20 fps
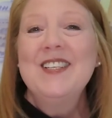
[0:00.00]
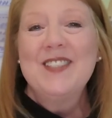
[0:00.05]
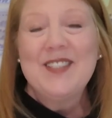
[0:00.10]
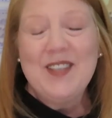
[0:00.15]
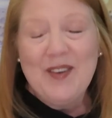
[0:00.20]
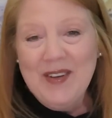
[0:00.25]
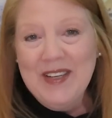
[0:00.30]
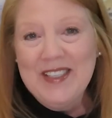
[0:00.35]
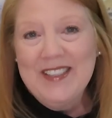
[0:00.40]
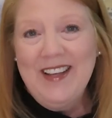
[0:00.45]

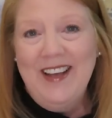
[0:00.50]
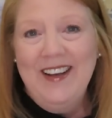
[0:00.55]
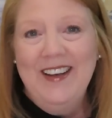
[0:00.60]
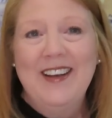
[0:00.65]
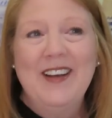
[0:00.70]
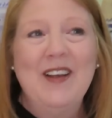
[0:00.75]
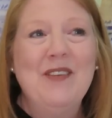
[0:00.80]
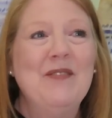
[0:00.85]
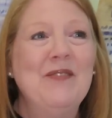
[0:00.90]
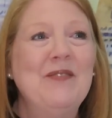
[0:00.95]
so
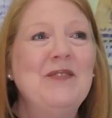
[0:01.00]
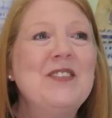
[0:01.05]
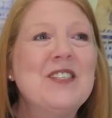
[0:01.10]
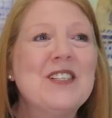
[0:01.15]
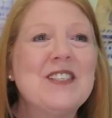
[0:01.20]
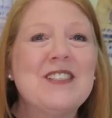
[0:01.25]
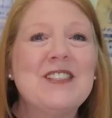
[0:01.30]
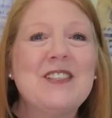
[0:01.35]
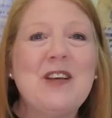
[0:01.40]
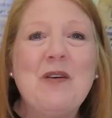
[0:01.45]
excited. I'm
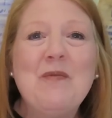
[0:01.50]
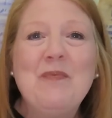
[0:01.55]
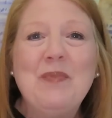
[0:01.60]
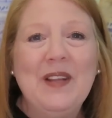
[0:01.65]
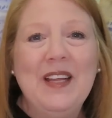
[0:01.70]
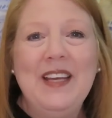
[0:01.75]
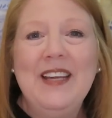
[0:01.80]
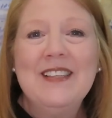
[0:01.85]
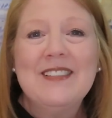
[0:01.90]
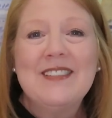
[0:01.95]
just so
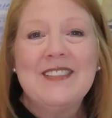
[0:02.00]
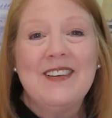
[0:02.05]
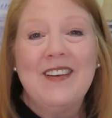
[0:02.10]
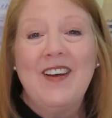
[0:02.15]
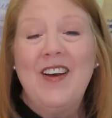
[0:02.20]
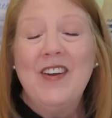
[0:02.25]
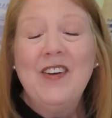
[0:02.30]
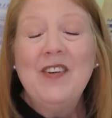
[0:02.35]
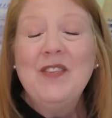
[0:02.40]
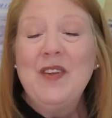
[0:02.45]
pleased and
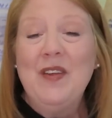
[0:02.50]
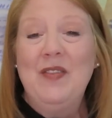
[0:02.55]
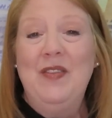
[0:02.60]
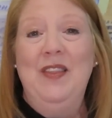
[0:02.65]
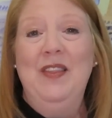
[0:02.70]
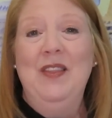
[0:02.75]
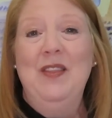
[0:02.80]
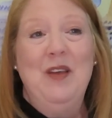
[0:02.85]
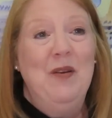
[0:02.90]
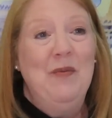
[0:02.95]
honored
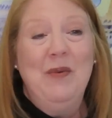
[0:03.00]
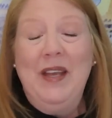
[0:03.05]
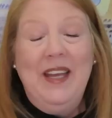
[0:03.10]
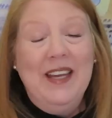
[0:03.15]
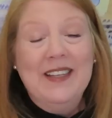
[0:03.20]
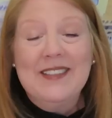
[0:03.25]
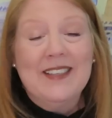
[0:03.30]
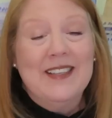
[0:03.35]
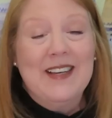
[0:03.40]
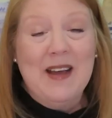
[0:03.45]
that we
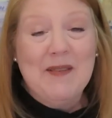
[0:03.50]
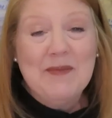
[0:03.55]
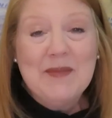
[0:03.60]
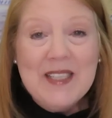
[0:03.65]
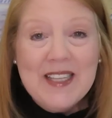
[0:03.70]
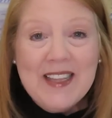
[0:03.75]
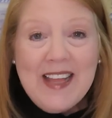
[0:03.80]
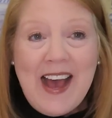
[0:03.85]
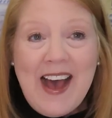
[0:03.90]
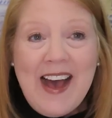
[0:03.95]
get to come
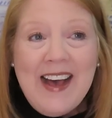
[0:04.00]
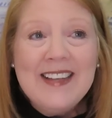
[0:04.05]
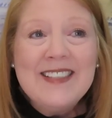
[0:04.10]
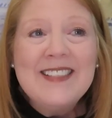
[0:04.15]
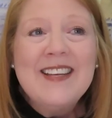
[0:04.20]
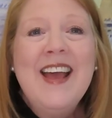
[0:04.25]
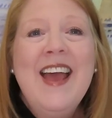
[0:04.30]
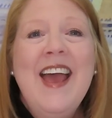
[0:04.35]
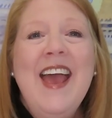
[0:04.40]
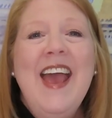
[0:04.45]
to that.